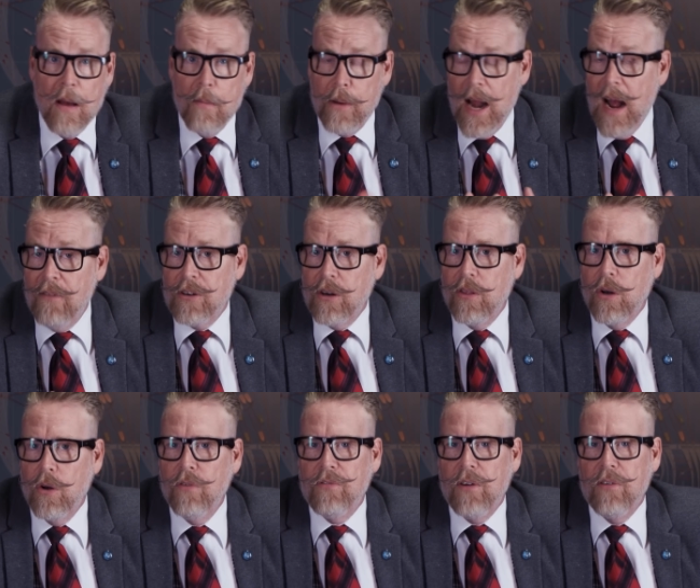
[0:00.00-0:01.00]
But after the
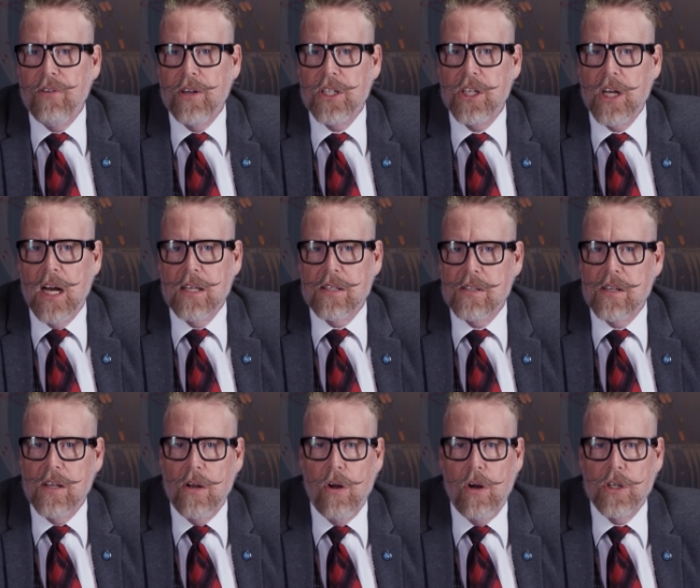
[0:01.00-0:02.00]
Luftwaffe adjusts
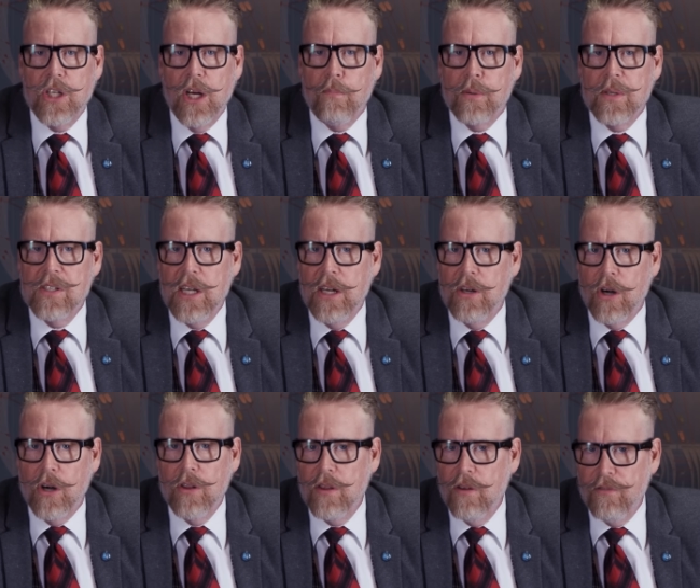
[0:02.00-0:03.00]
the launching
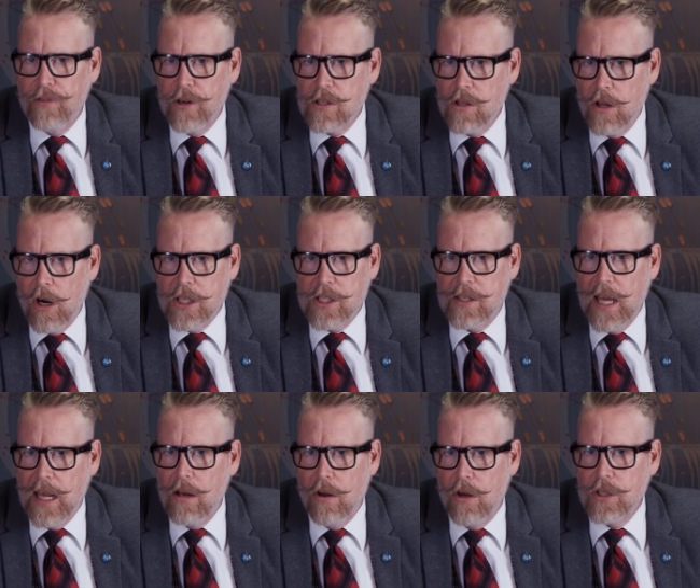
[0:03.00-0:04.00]
procedure, the first
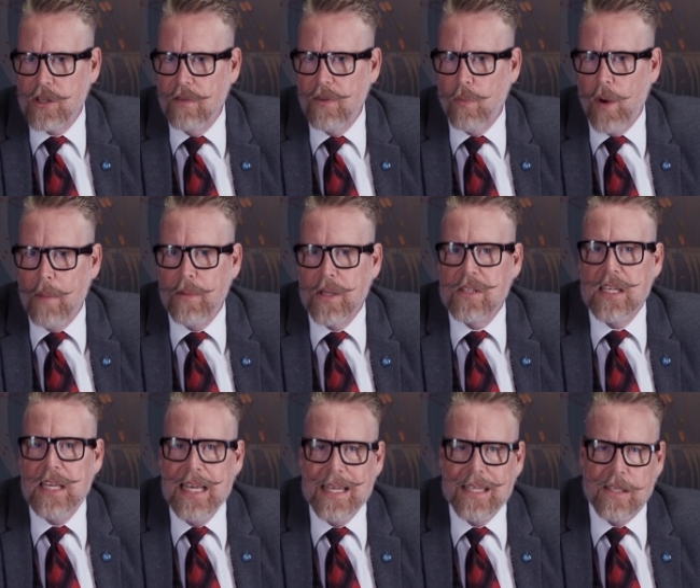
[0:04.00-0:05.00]
large-scale launch of the
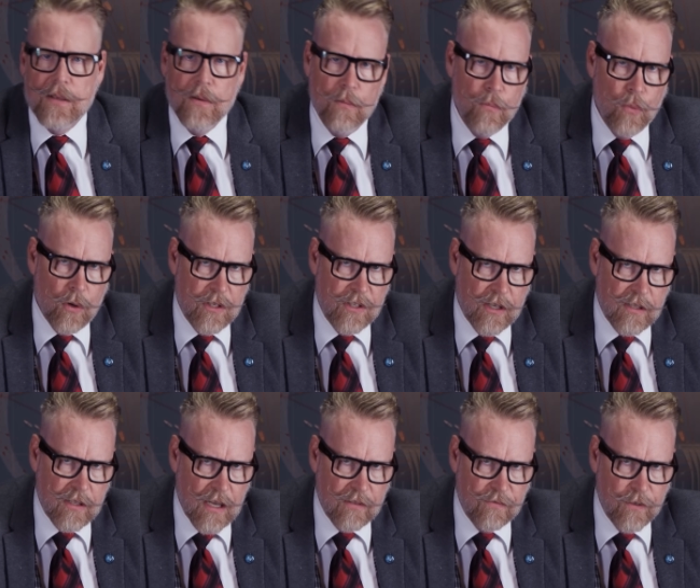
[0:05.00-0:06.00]
weapons is more
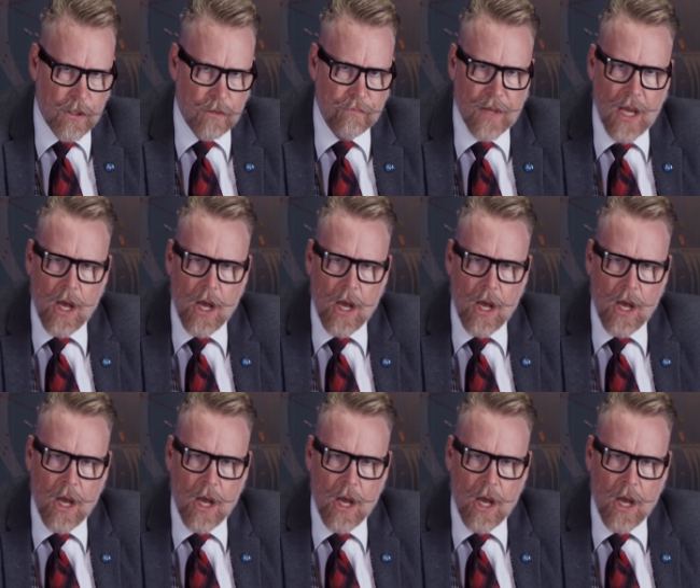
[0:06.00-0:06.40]
successful.